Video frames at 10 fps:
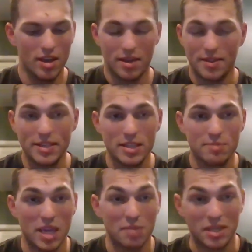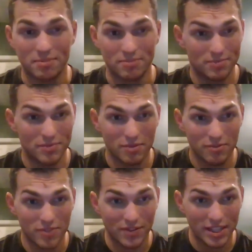This is maybe
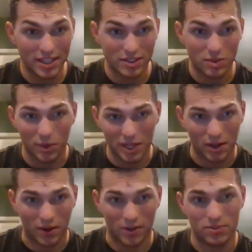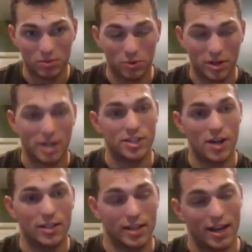15, 20 yards from where I shot
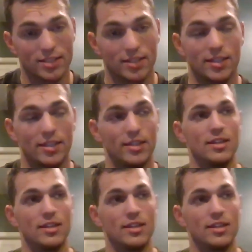it, actually.